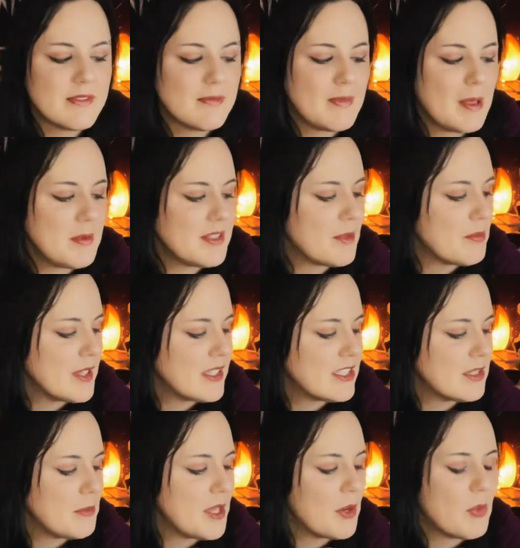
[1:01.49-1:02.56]
maybe some things
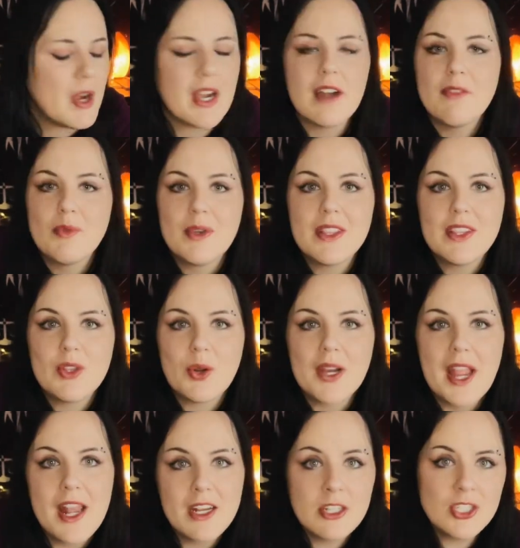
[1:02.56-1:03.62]
to be aware of with your
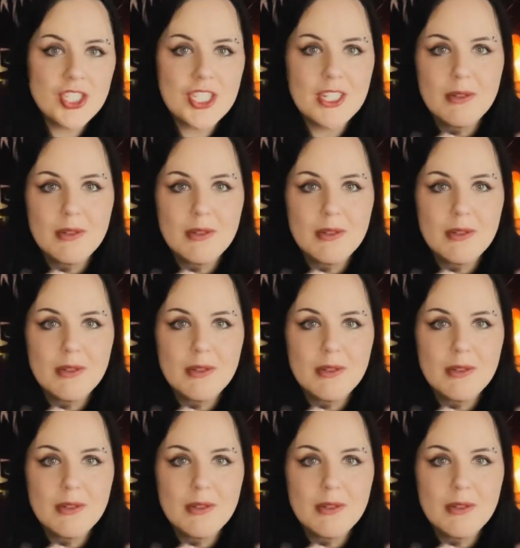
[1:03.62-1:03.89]
energy